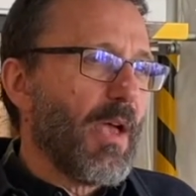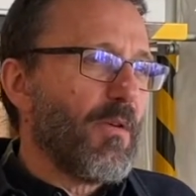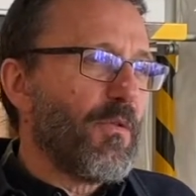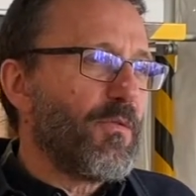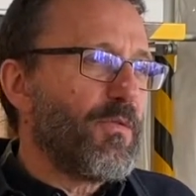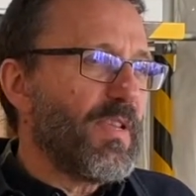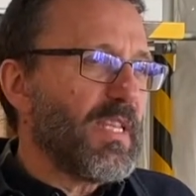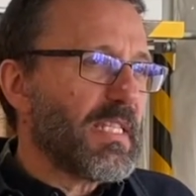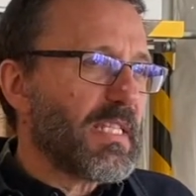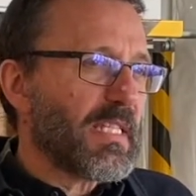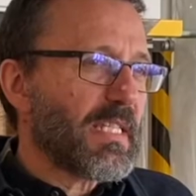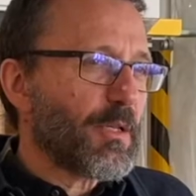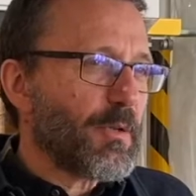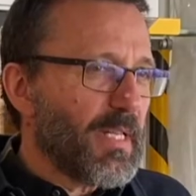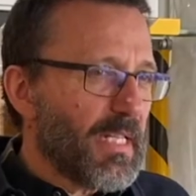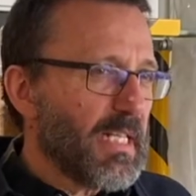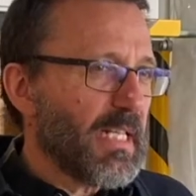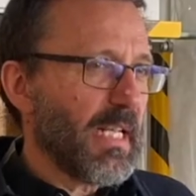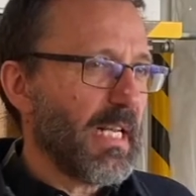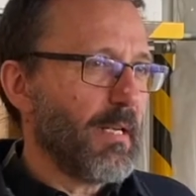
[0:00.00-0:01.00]
This
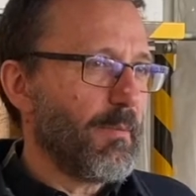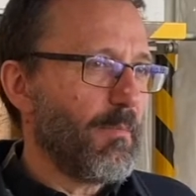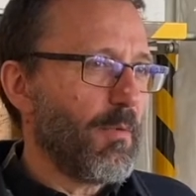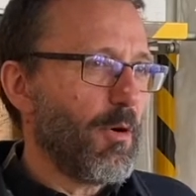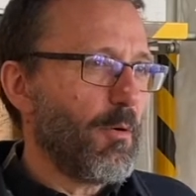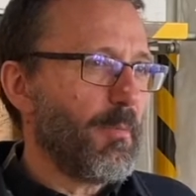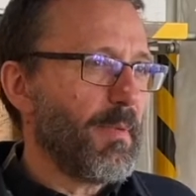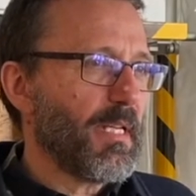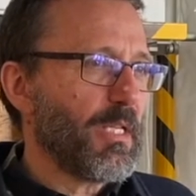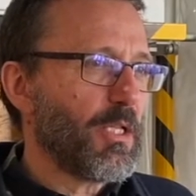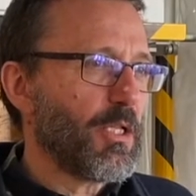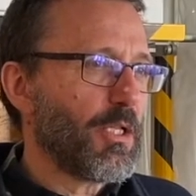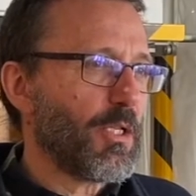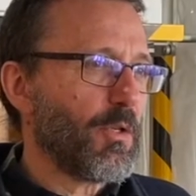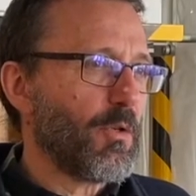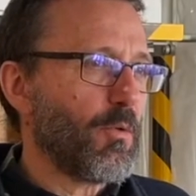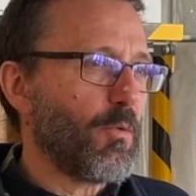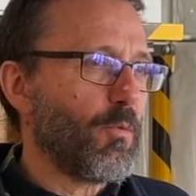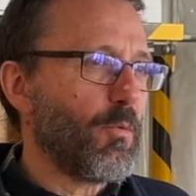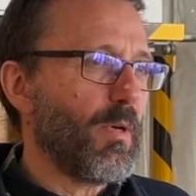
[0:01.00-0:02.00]
critical moment
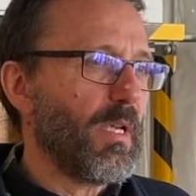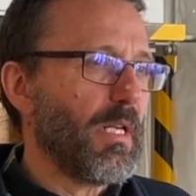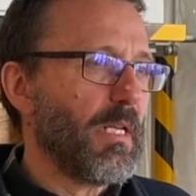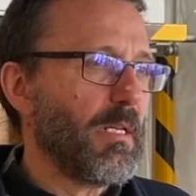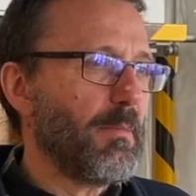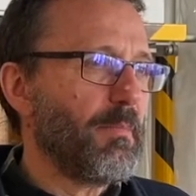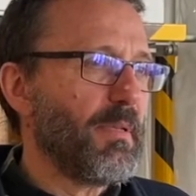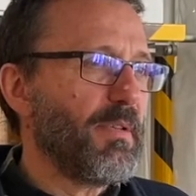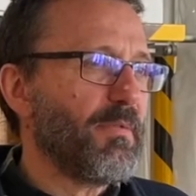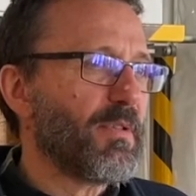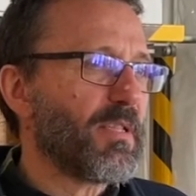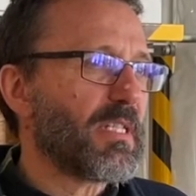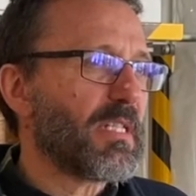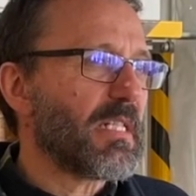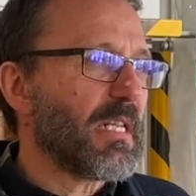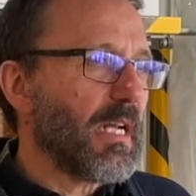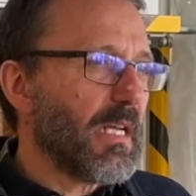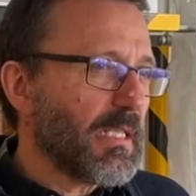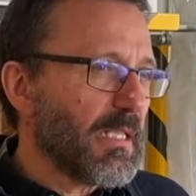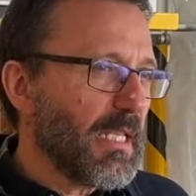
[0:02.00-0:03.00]
will be the
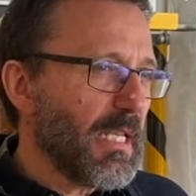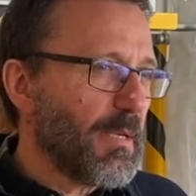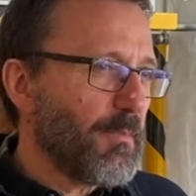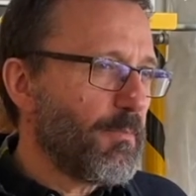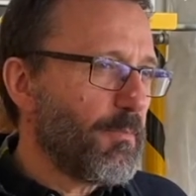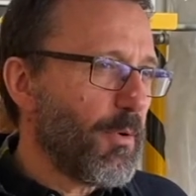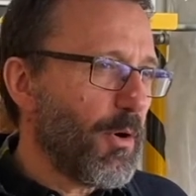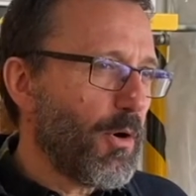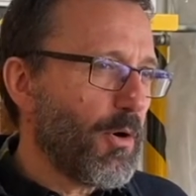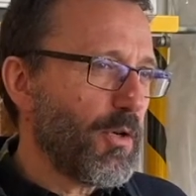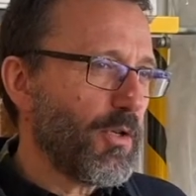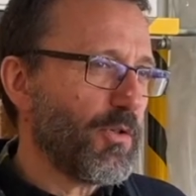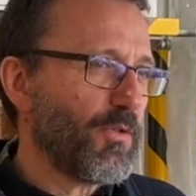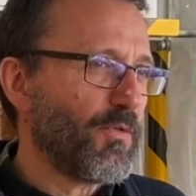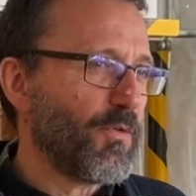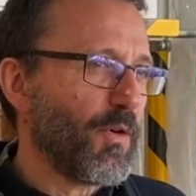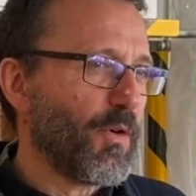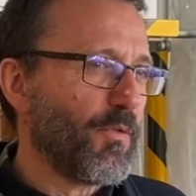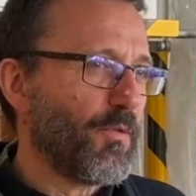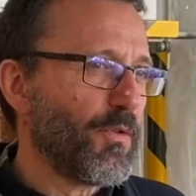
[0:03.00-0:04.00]
starting point
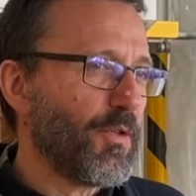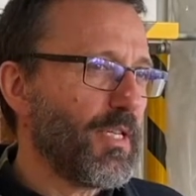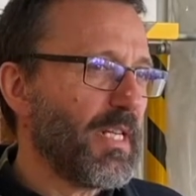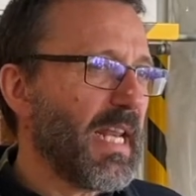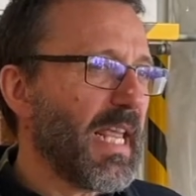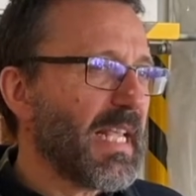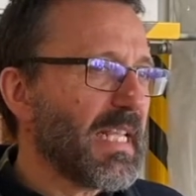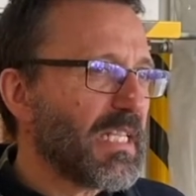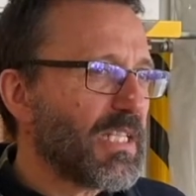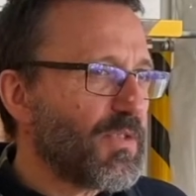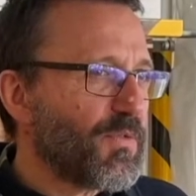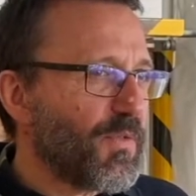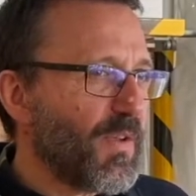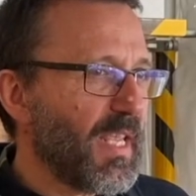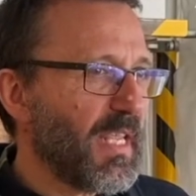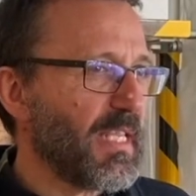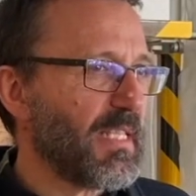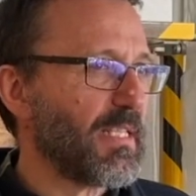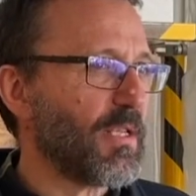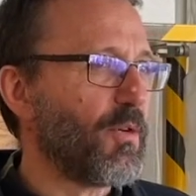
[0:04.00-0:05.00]
for the next
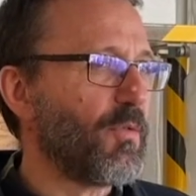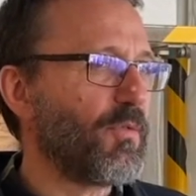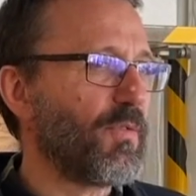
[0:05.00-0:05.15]
phase of